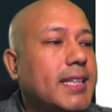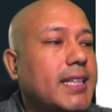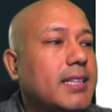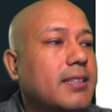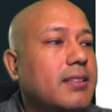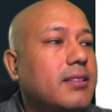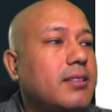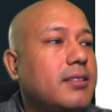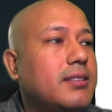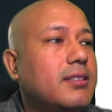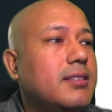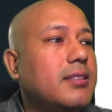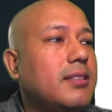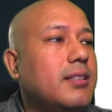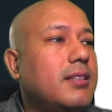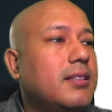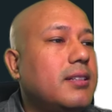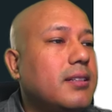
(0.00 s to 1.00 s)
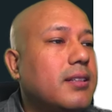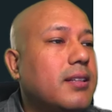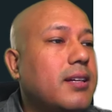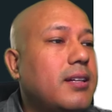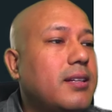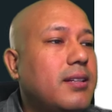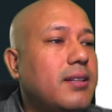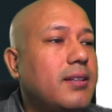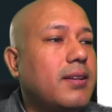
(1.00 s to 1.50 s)
this,
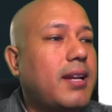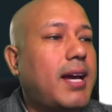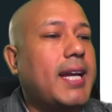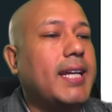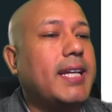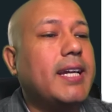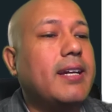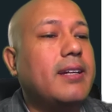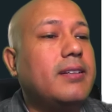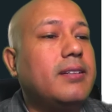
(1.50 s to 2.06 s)
then I can